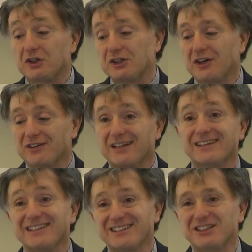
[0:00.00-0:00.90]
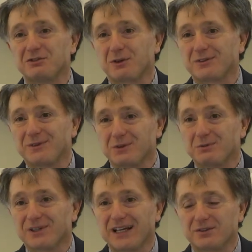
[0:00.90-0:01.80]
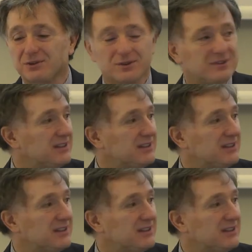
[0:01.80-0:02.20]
going on. This is what we would like to do.